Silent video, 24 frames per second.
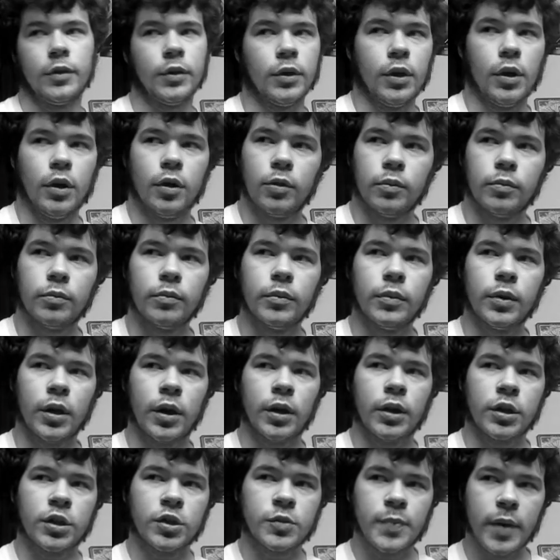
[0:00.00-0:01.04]
You know,
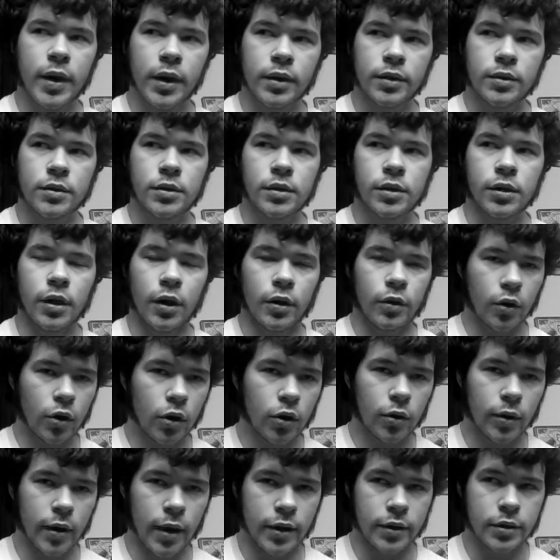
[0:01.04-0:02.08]
unexpectedly on
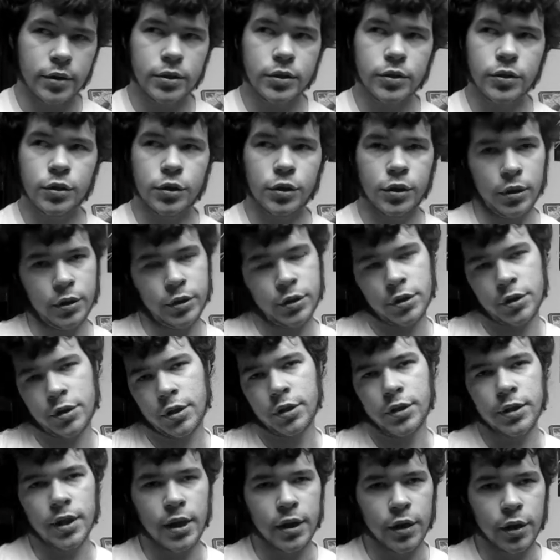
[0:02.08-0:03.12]
her end, she just
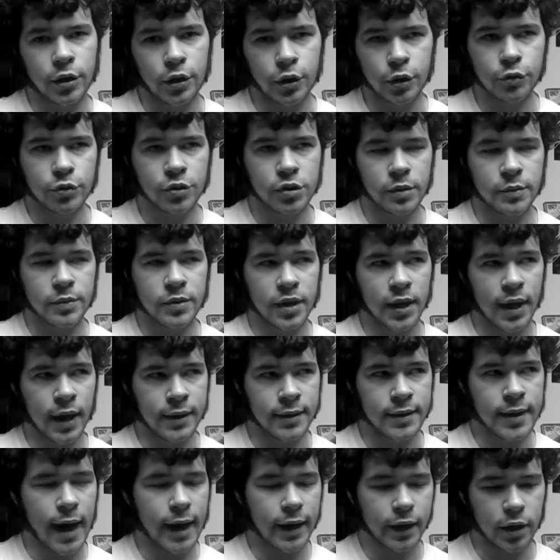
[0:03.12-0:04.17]
intended to use him to get
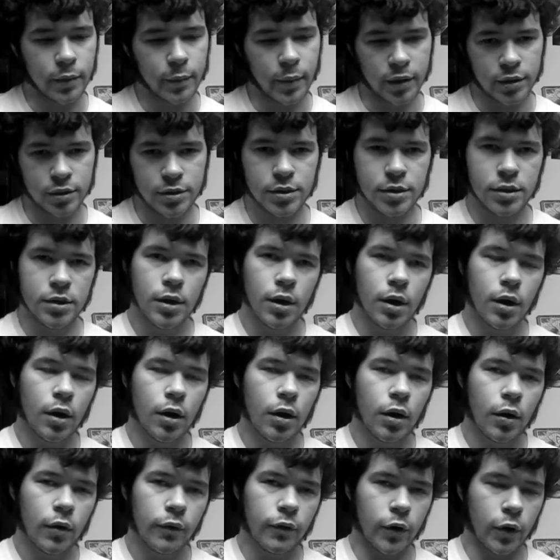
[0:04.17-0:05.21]
documents
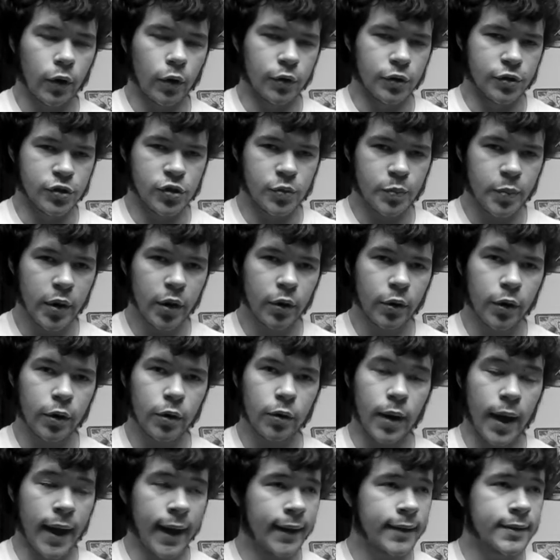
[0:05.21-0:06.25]
for her
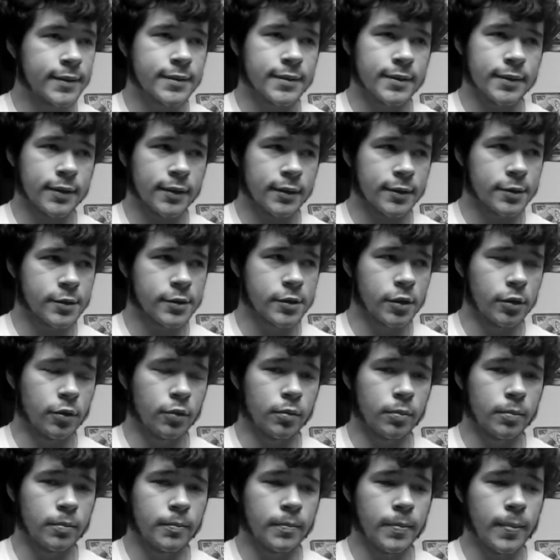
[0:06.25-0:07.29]
superior and
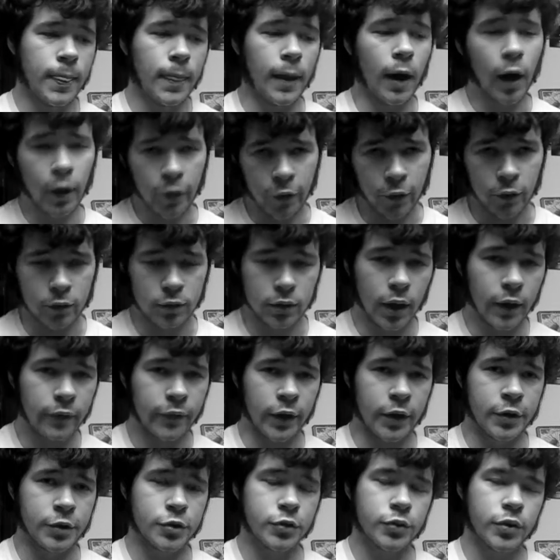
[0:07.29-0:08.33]
also other love
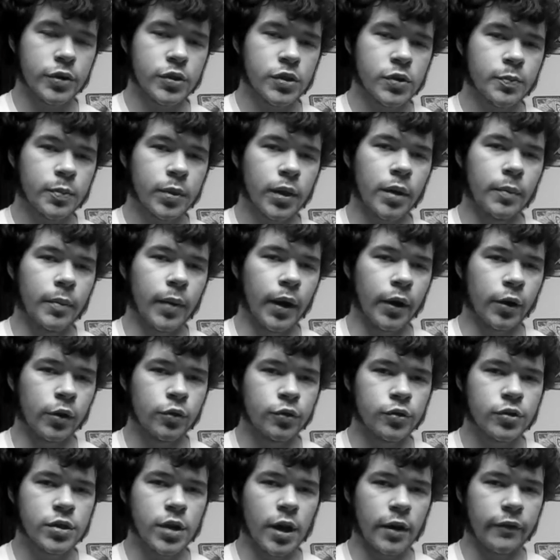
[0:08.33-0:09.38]
interests, played by
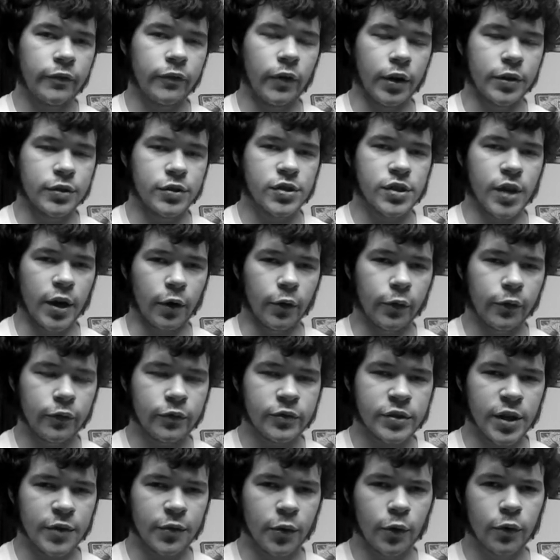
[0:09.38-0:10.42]
Gustav von
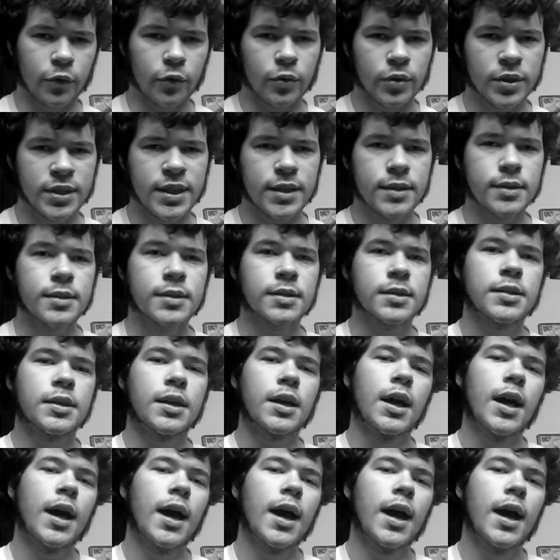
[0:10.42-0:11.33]
Seifertitz.